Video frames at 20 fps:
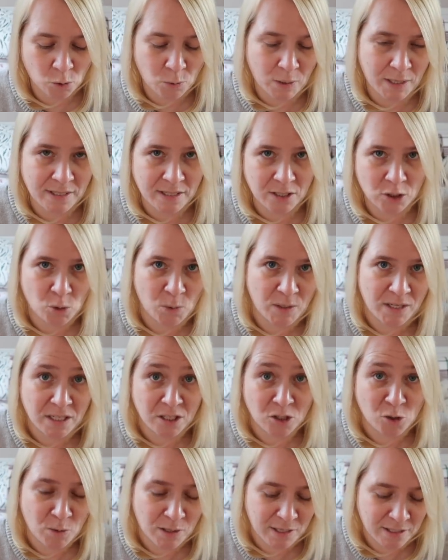or
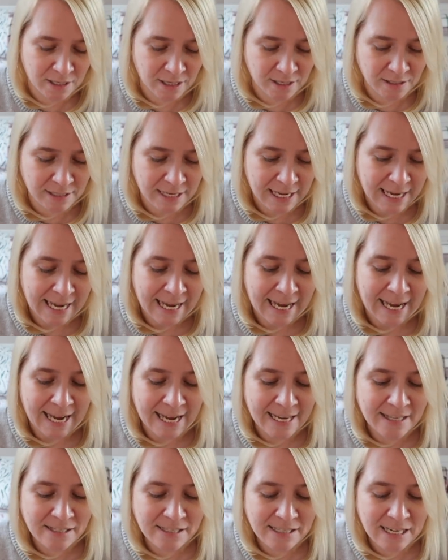262626.
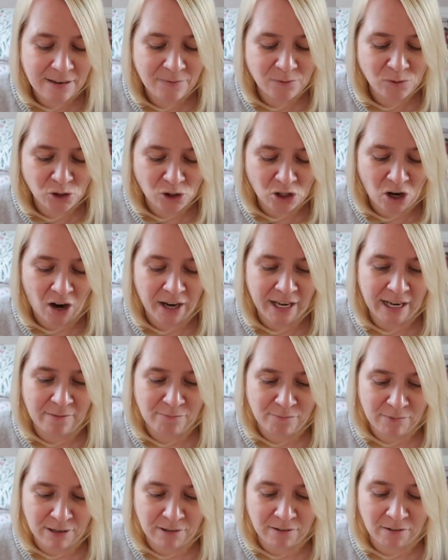Is Stephen shy
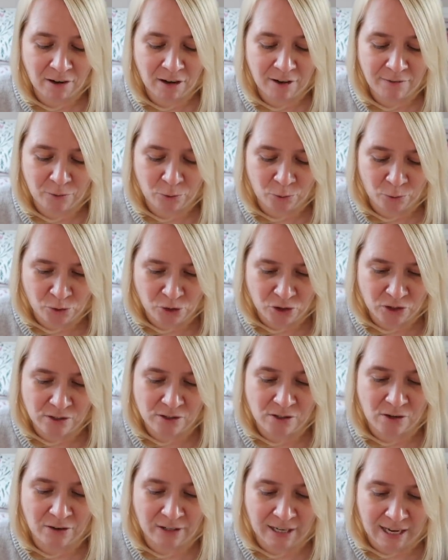in real life or
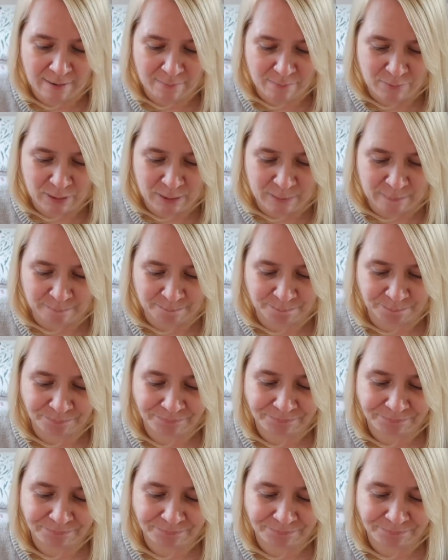just on camera?